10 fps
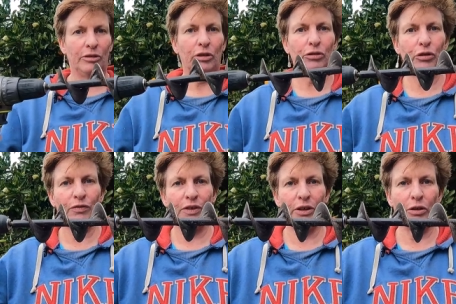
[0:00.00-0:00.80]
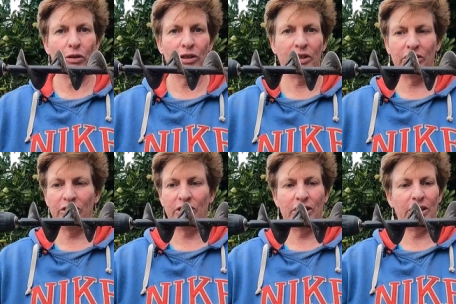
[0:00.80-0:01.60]
So it's not very long. You can
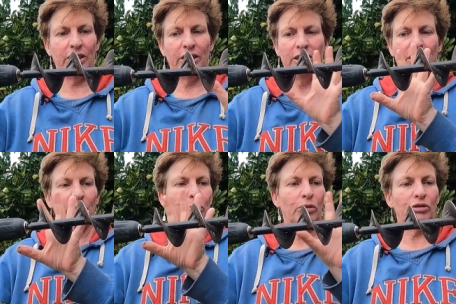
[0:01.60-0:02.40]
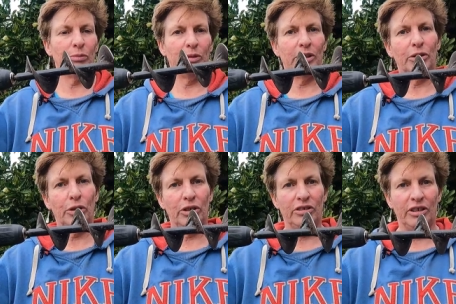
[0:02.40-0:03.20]
see approximately
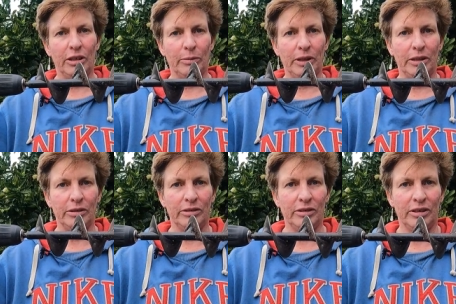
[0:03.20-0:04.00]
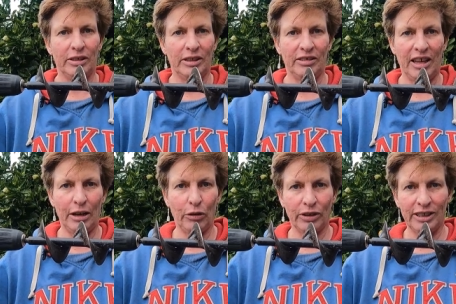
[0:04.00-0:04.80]
30 centimetres is
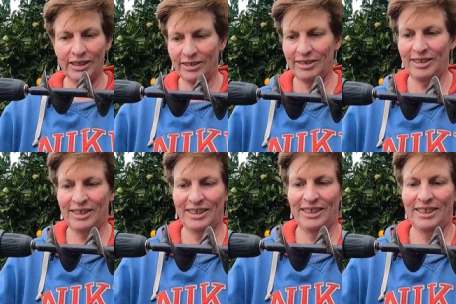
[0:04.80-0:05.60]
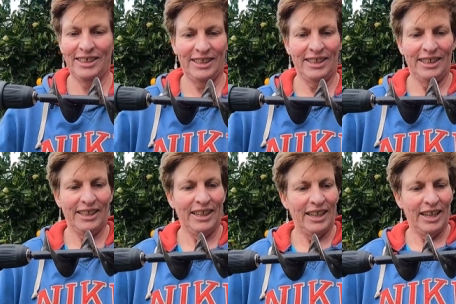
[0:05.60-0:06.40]
how long it is.
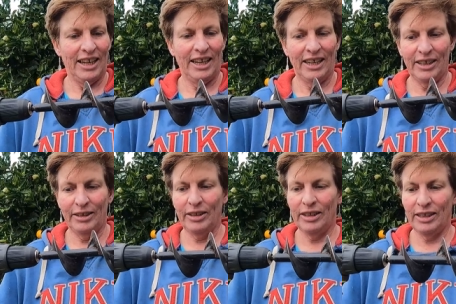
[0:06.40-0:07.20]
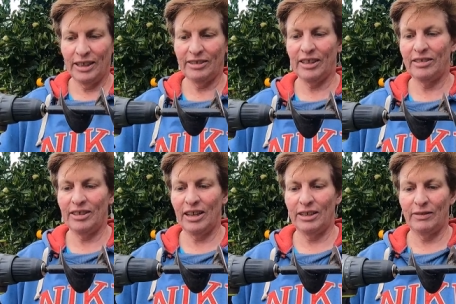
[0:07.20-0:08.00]
And let's get
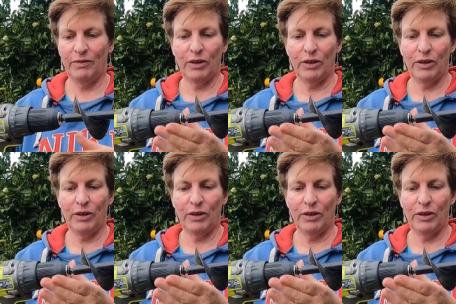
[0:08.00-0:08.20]
started.